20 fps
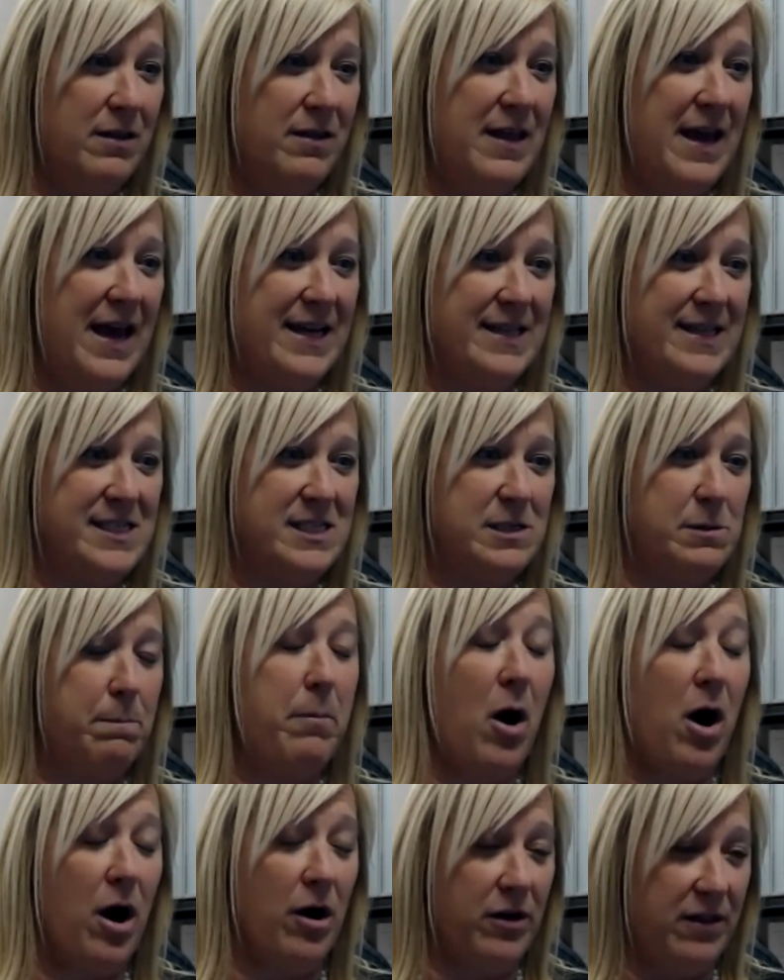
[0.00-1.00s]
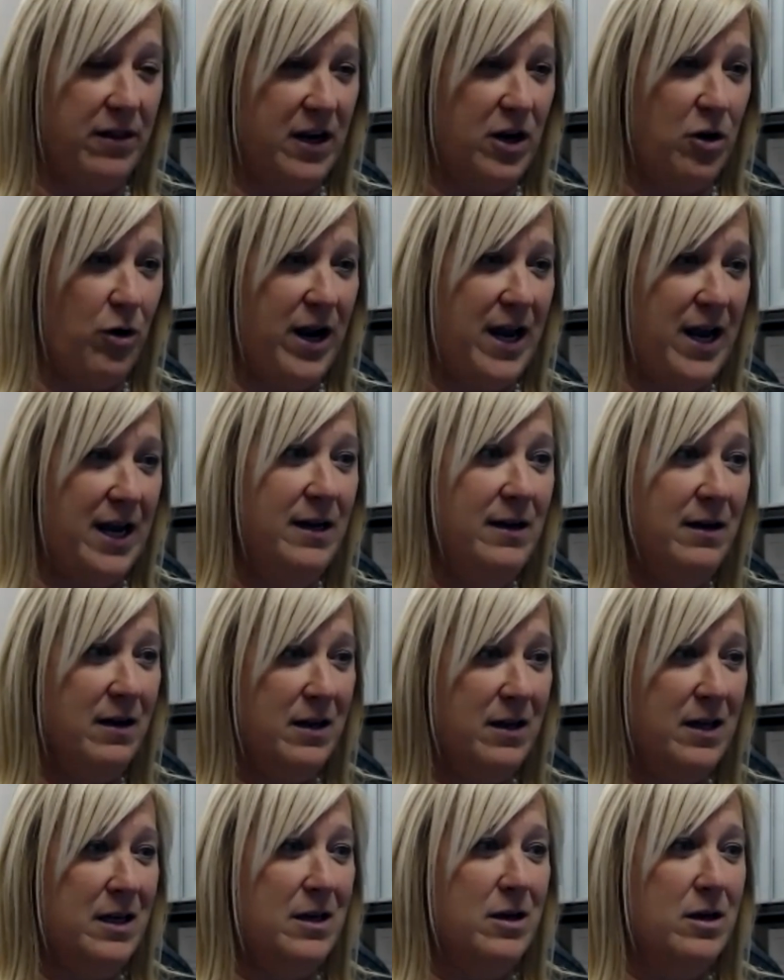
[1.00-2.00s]
That's part of the grade.
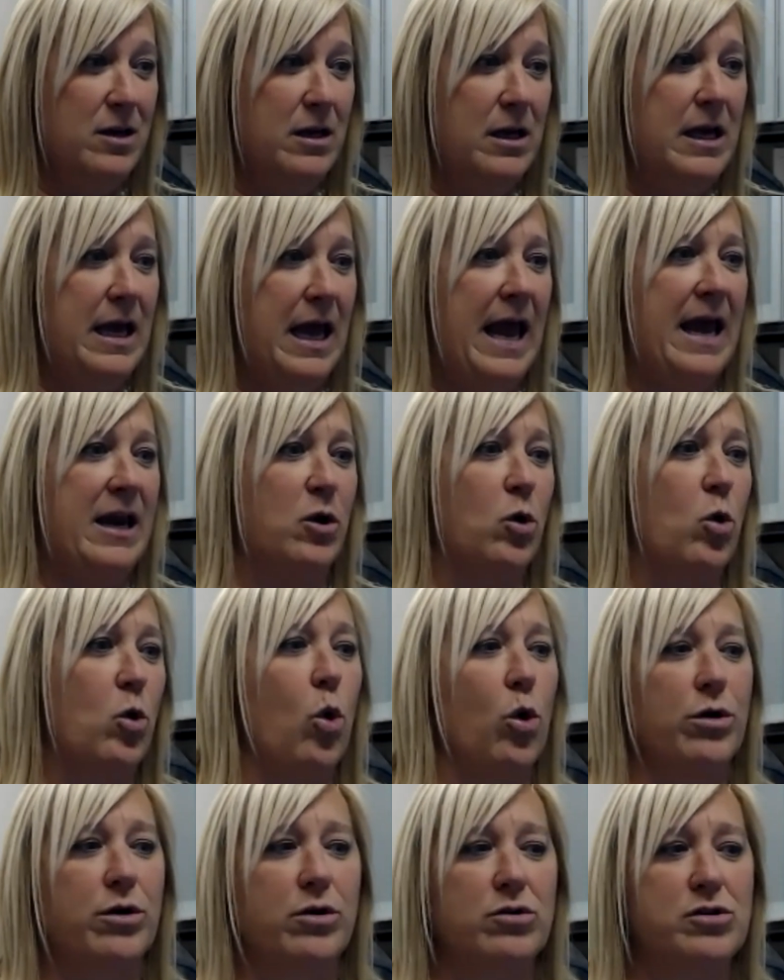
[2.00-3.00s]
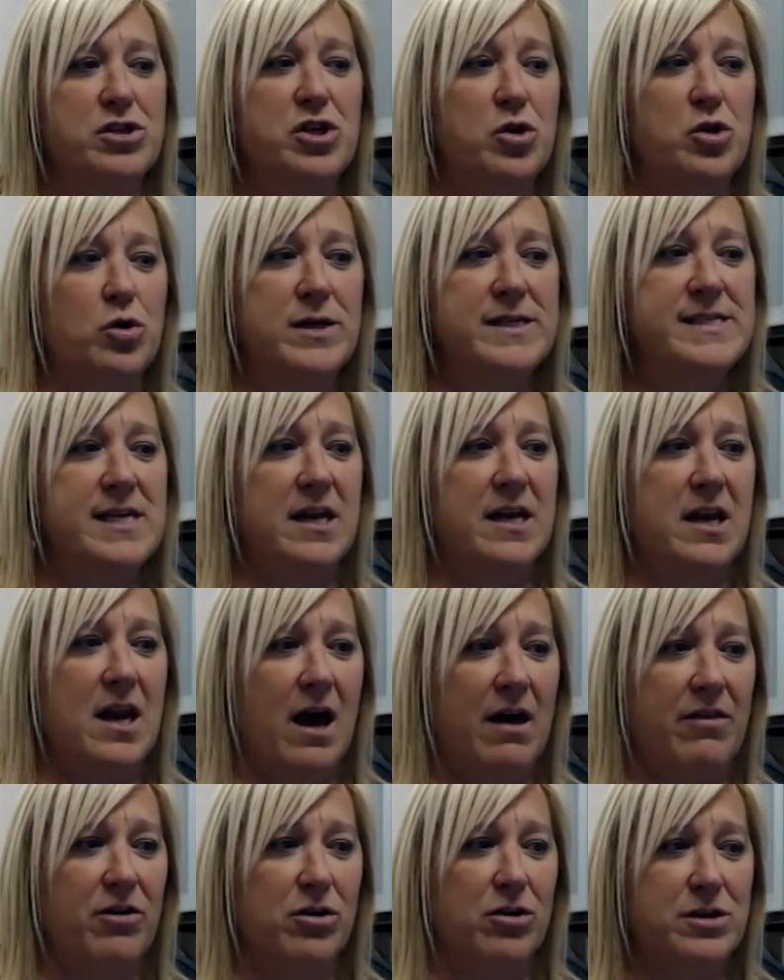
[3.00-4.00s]
And quarter 2 is
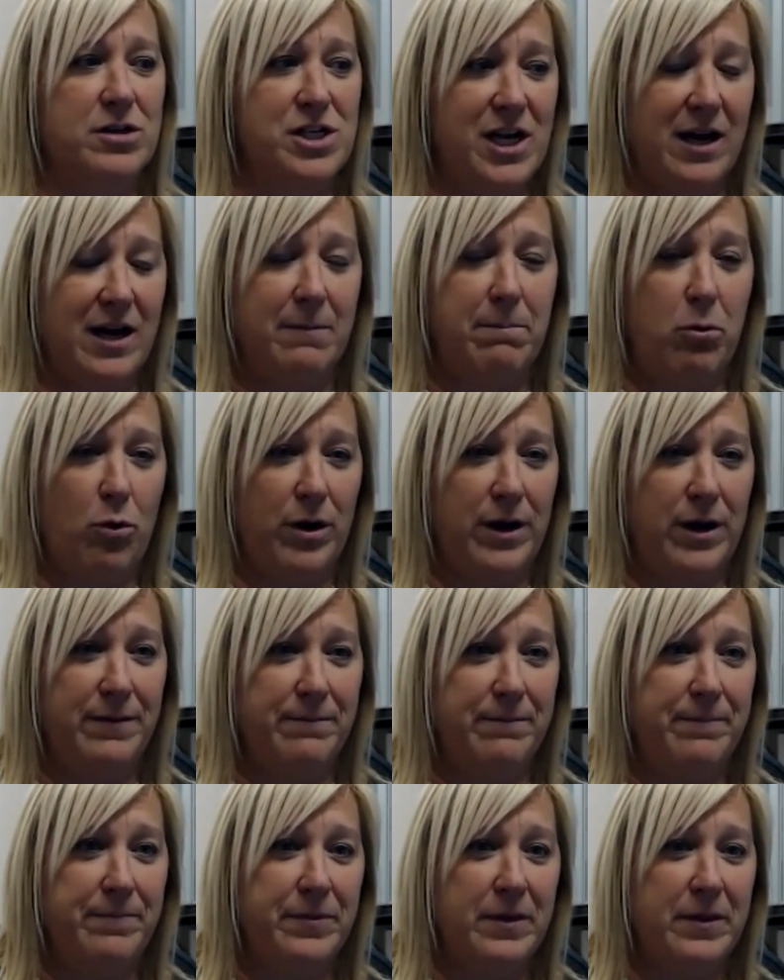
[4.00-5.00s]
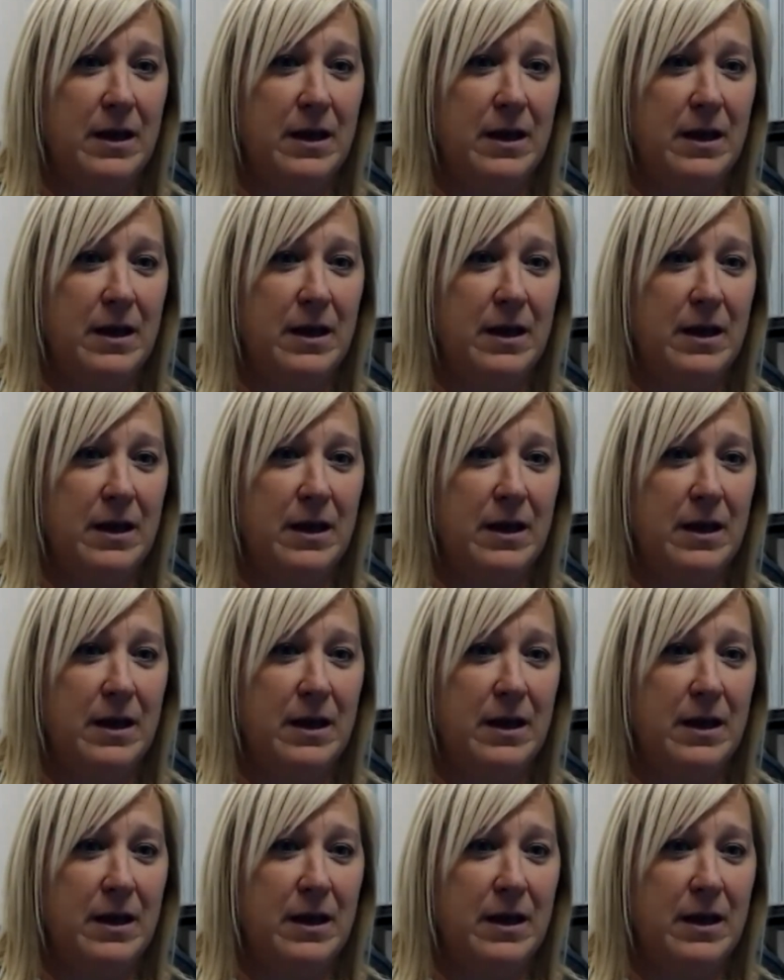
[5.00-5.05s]
another checkpoint.